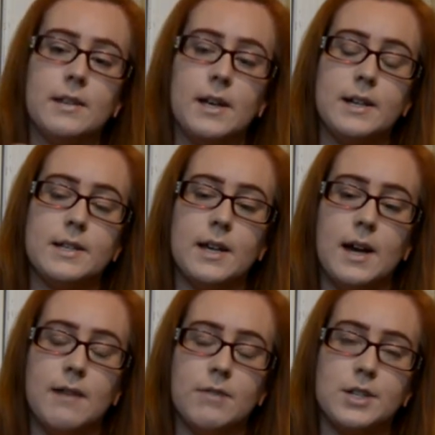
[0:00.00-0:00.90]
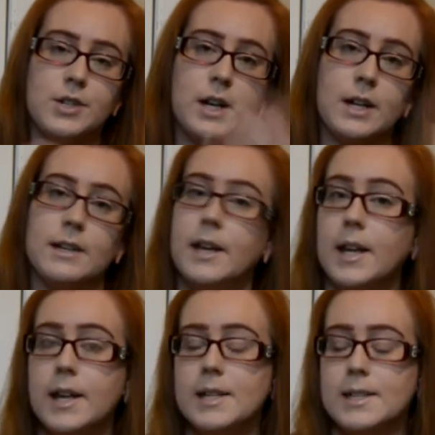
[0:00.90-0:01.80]
that have the string
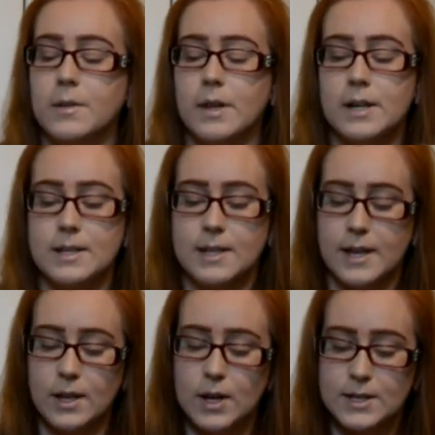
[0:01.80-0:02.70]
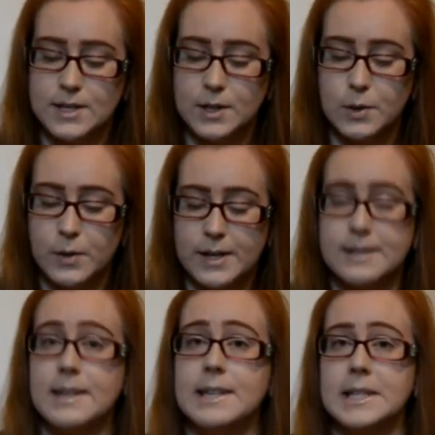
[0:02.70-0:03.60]
in it so that it doesn't get lost quite
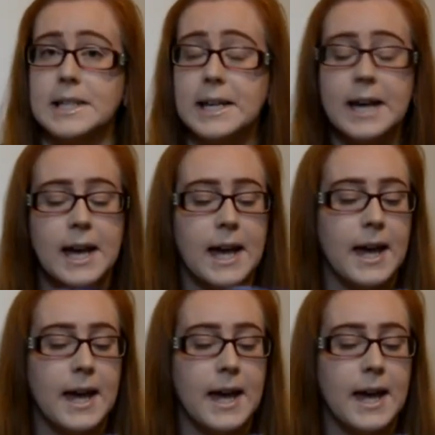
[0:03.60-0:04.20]
as easily.